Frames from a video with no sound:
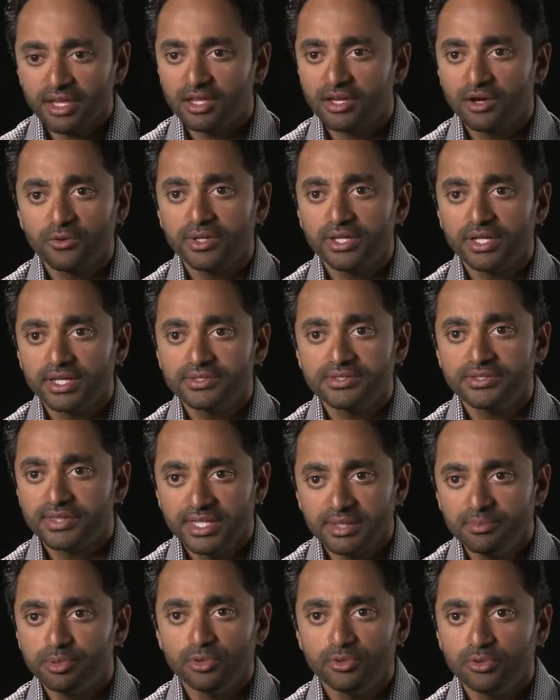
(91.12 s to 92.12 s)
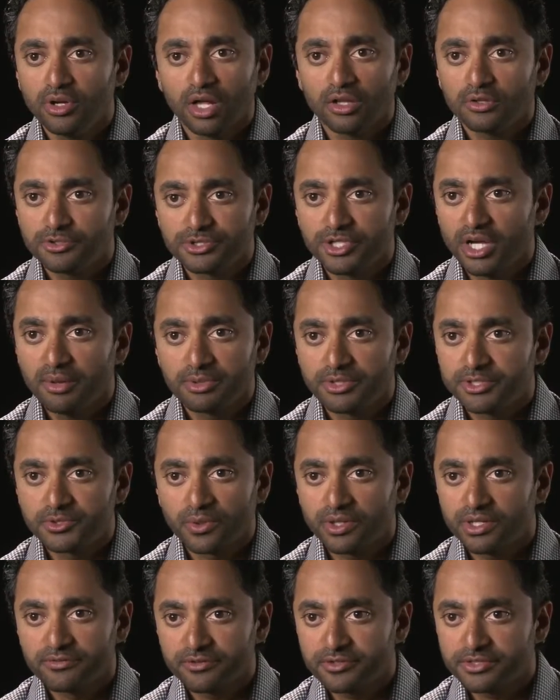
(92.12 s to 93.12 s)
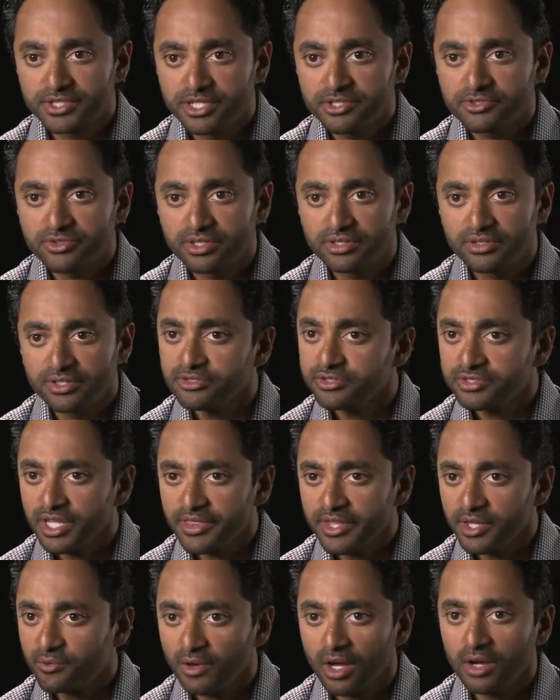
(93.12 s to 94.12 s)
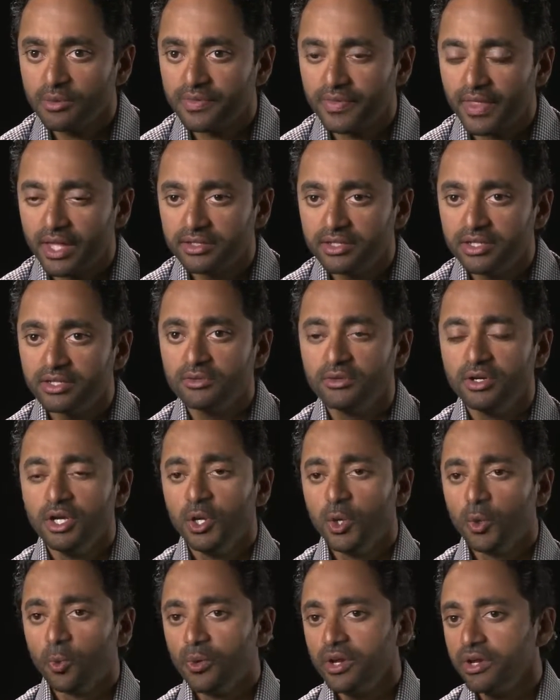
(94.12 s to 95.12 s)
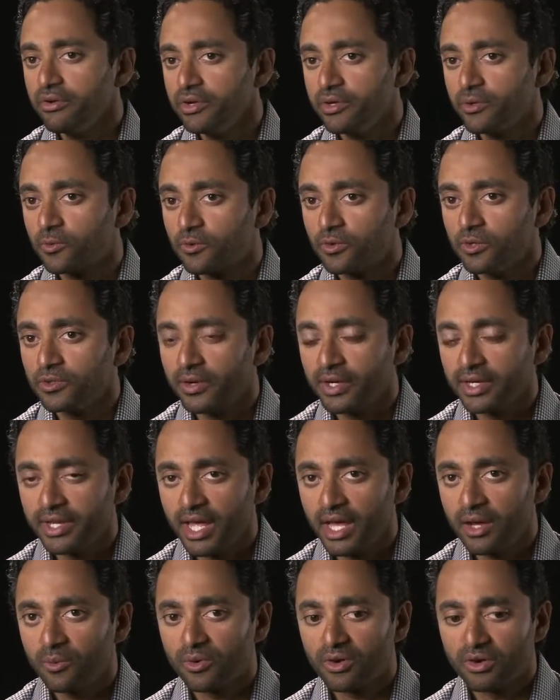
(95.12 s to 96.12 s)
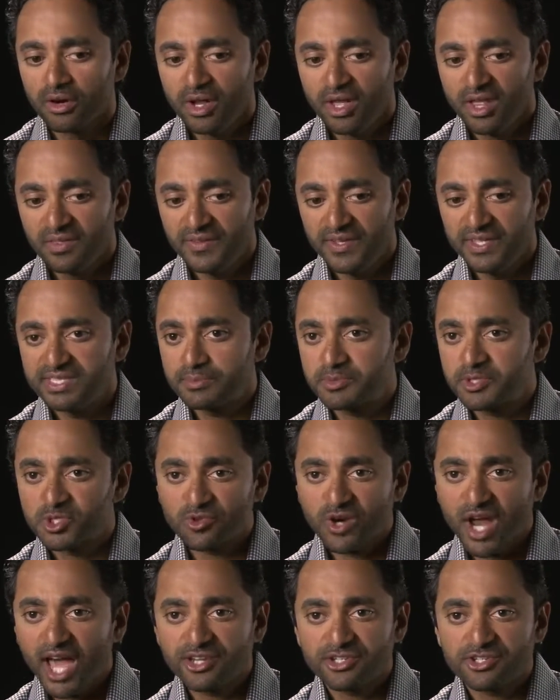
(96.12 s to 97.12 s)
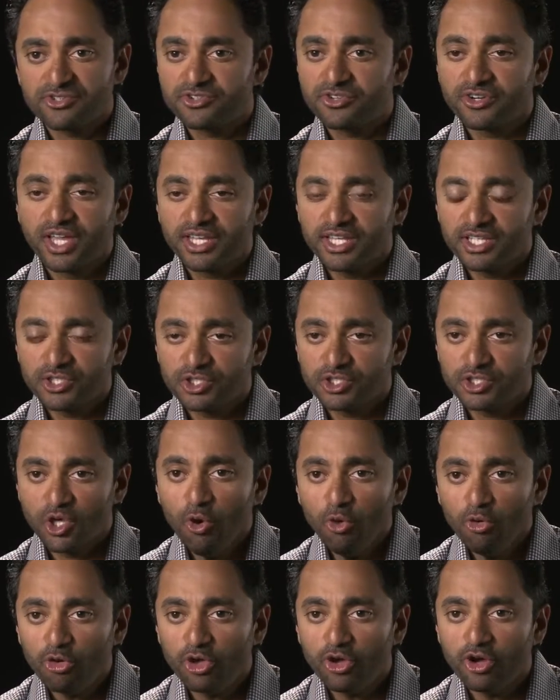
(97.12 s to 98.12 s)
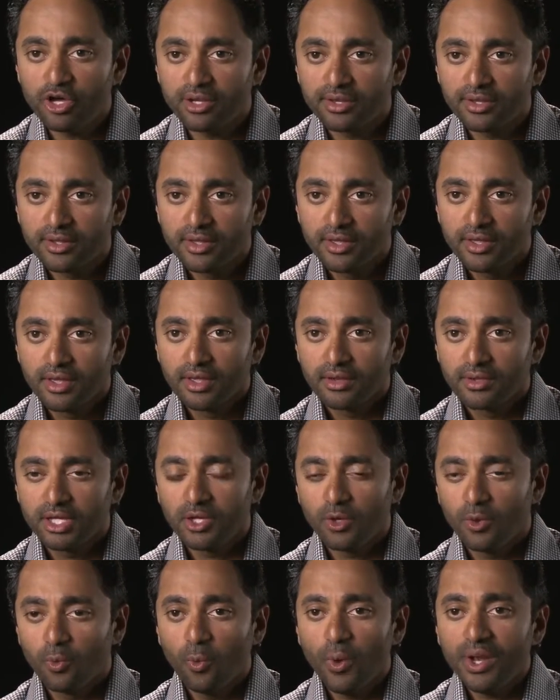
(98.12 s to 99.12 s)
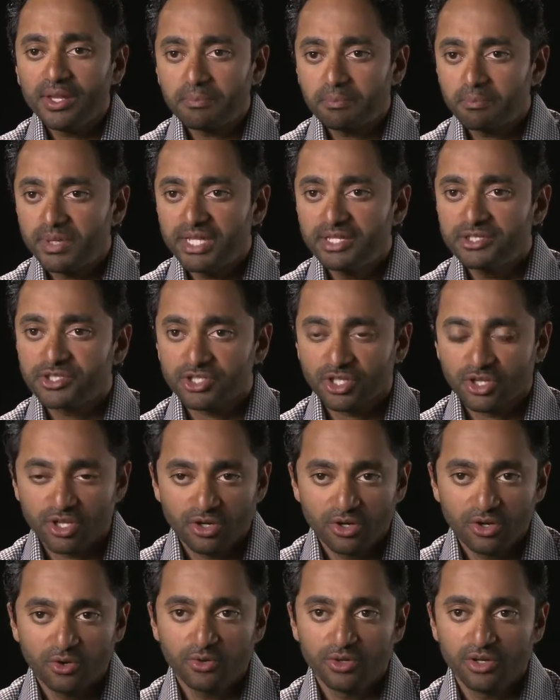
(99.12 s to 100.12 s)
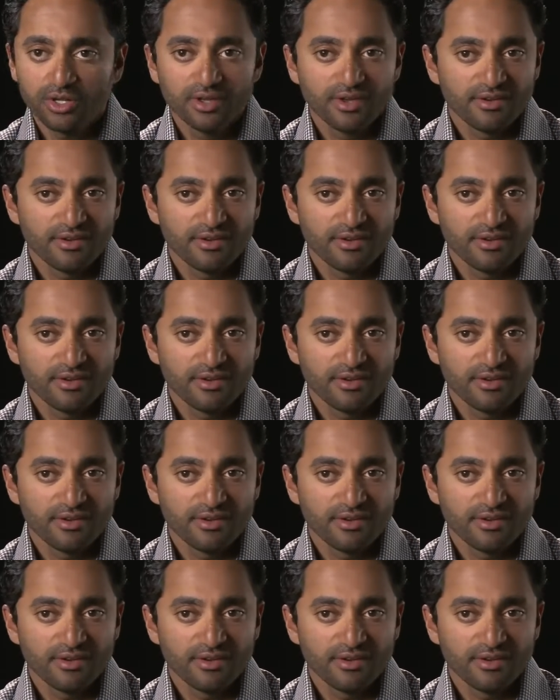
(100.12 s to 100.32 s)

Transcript: coding is the blue-collar job of the 21st century. There's nothing wrong with that. We're in a world right now where these abstractions are getting so good. What it means to code